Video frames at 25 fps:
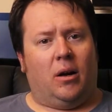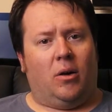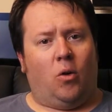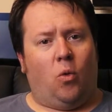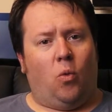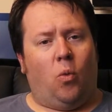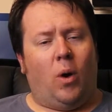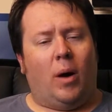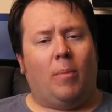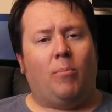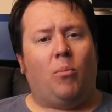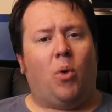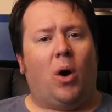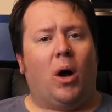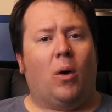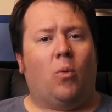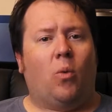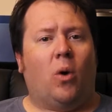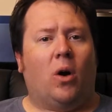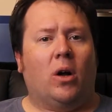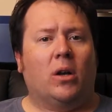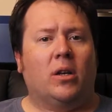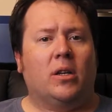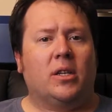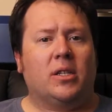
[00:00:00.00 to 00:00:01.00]
one by
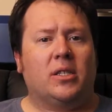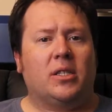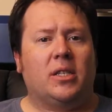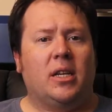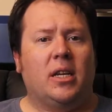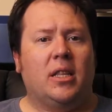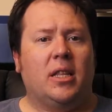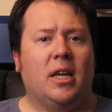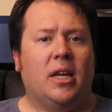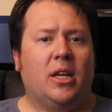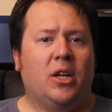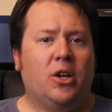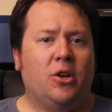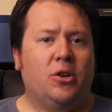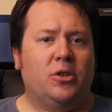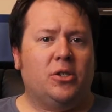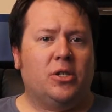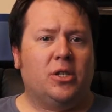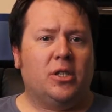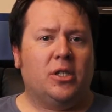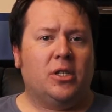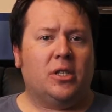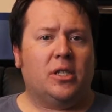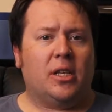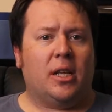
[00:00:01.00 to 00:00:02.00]
one to see their
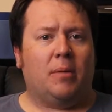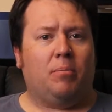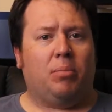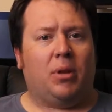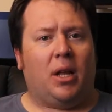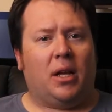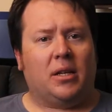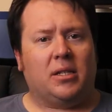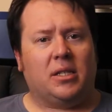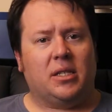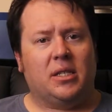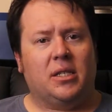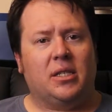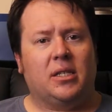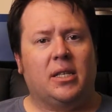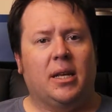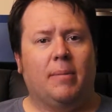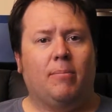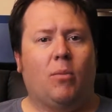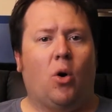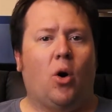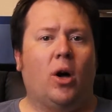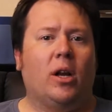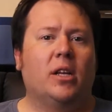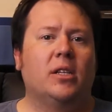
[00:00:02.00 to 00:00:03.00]
uses, their pluses, their
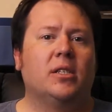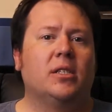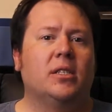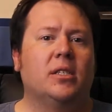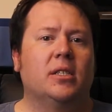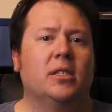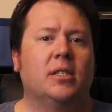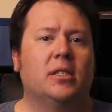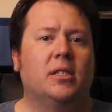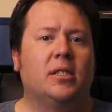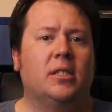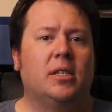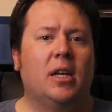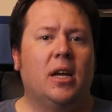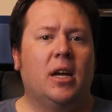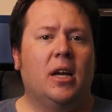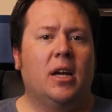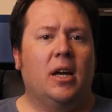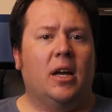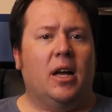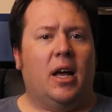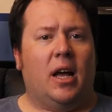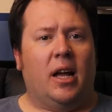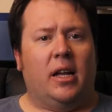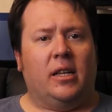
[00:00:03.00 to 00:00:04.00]
minuses,
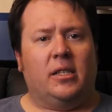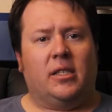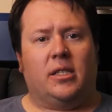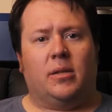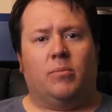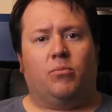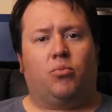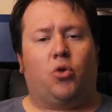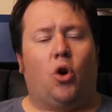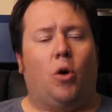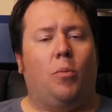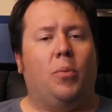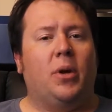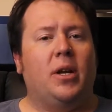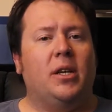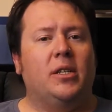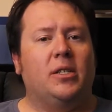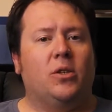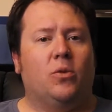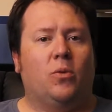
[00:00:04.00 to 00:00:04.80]
and some properties